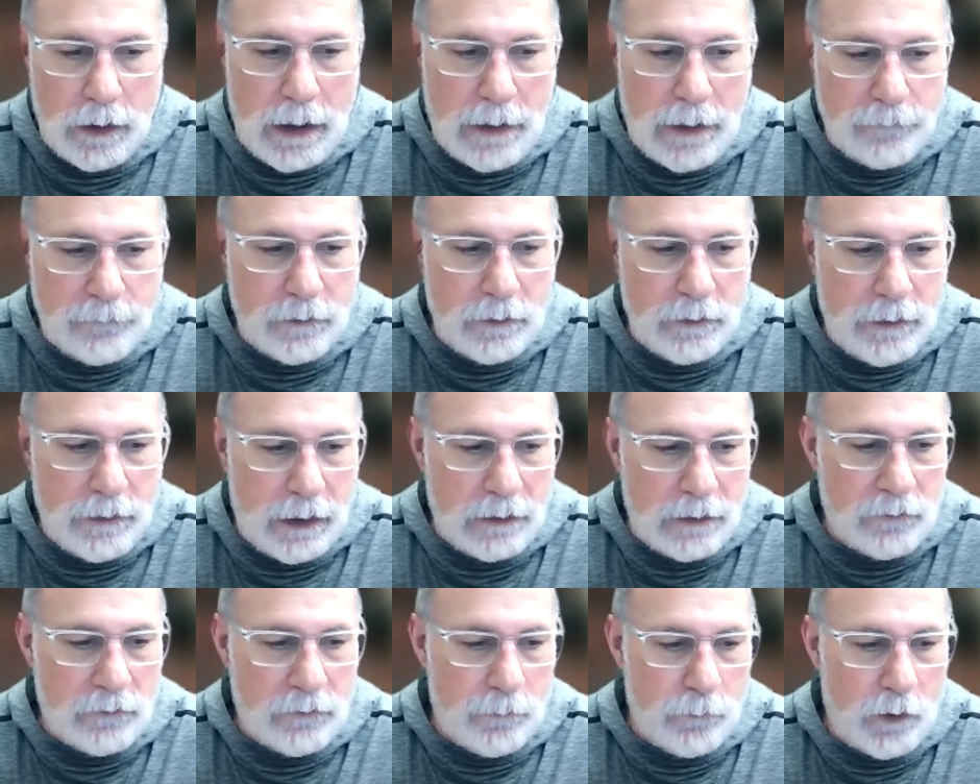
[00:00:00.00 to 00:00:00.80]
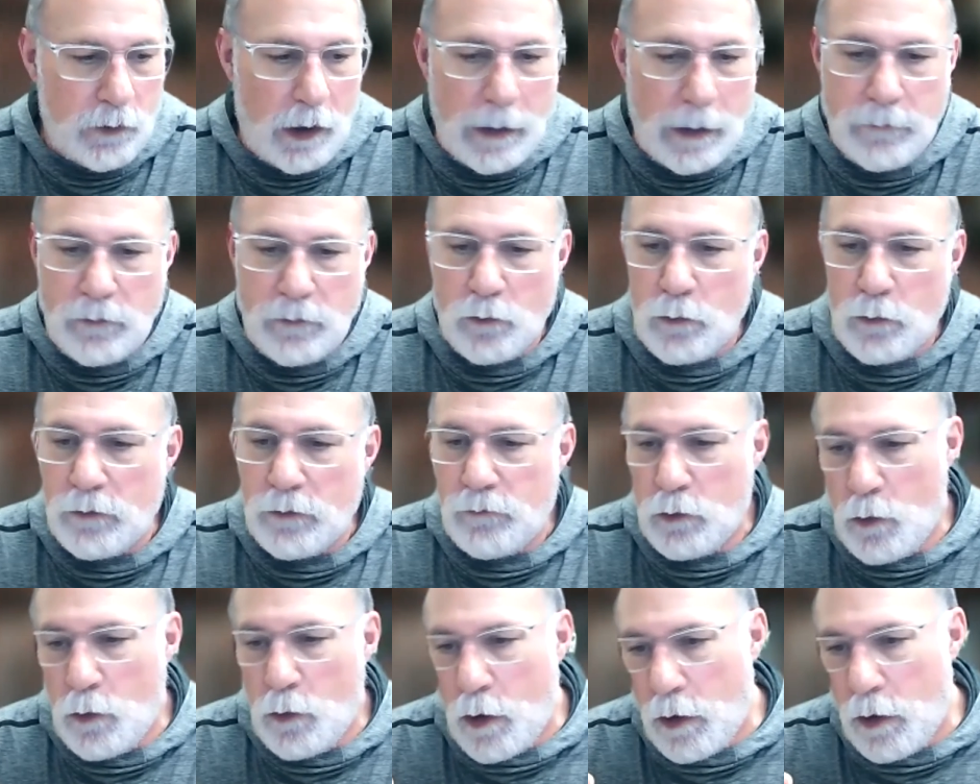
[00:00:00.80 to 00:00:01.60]
have to take some time to
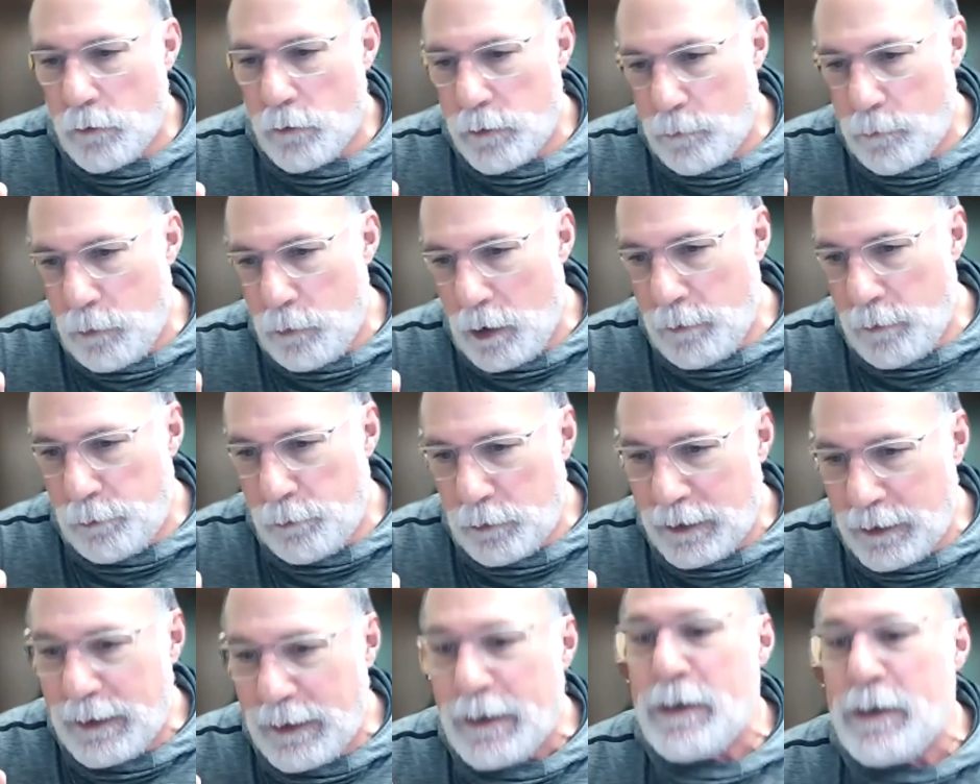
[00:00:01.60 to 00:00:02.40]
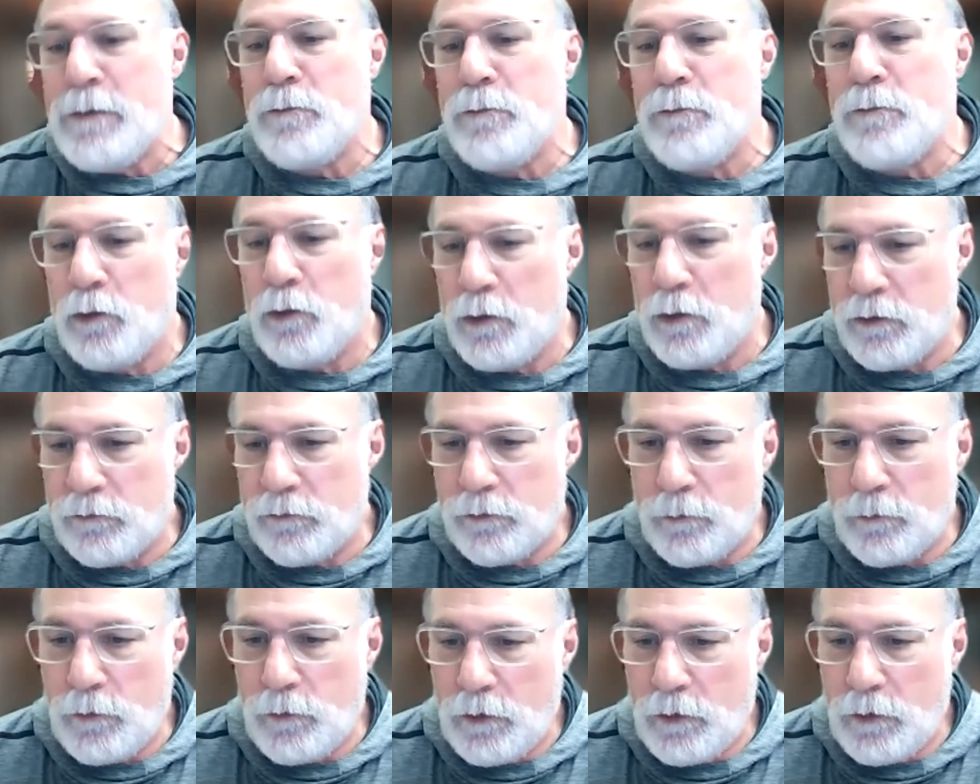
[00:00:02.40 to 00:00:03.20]
review all the public input
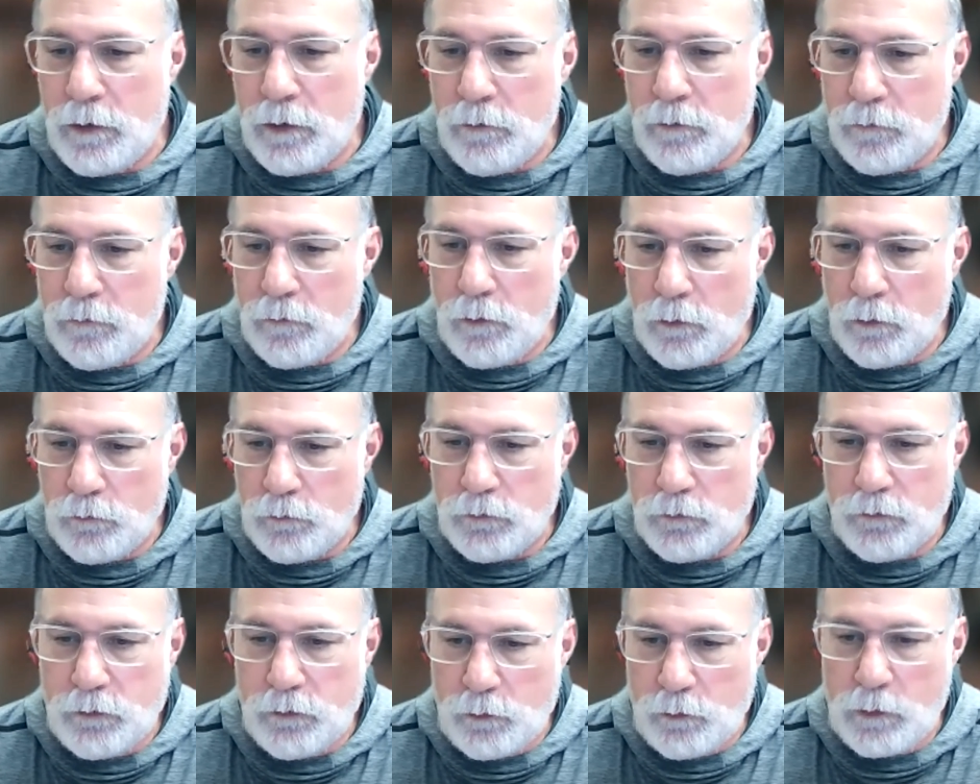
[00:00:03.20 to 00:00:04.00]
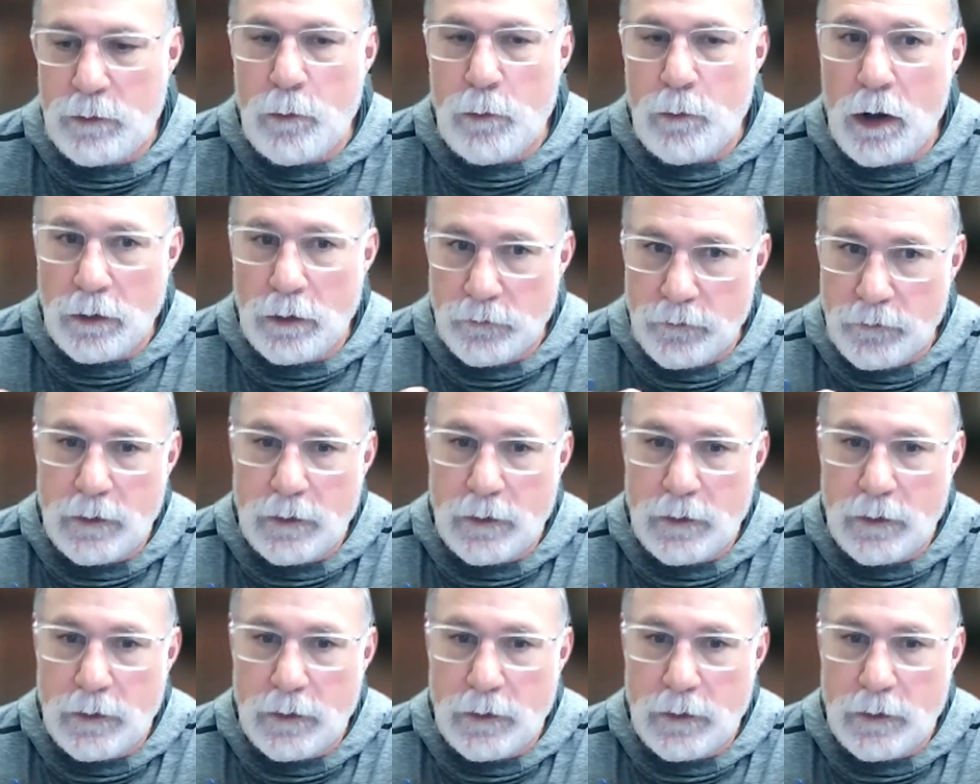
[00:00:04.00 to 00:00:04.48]
for those 3 months.